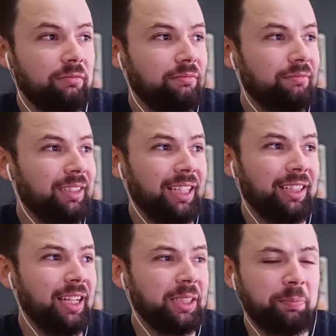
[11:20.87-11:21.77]
That
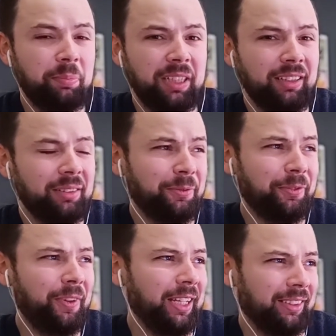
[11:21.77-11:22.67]
guy speaks
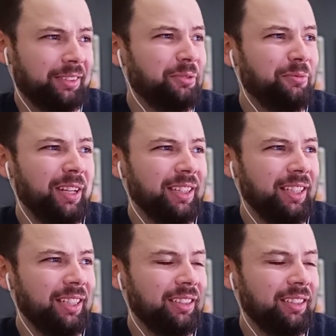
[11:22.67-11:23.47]
facts right there.